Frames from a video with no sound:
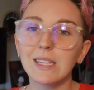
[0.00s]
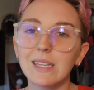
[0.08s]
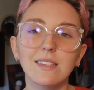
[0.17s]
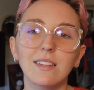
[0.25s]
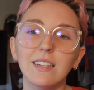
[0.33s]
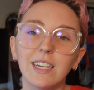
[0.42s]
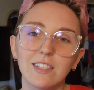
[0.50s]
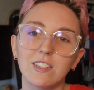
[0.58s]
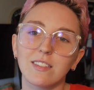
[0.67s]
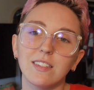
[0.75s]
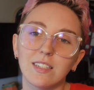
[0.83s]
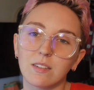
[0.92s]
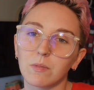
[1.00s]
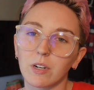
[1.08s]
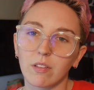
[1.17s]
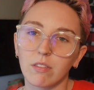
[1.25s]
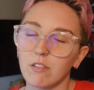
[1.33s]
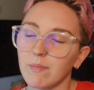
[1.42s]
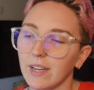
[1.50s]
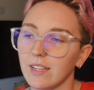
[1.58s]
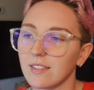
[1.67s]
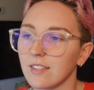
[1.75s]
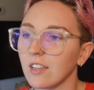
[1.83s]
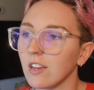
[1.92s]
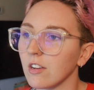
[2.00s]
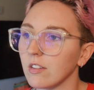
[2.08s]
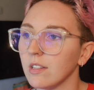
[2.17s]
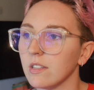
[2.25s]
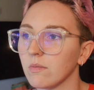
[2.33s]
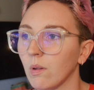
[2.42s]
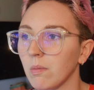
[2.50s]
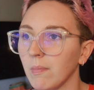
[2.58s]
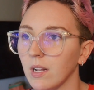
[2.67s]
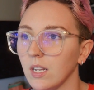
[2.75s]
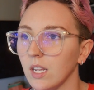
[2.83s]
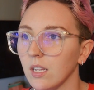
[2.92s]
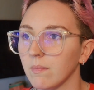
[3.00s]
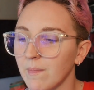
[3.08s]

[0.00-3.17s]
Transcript: Basically, I just need to work through my insecurities with money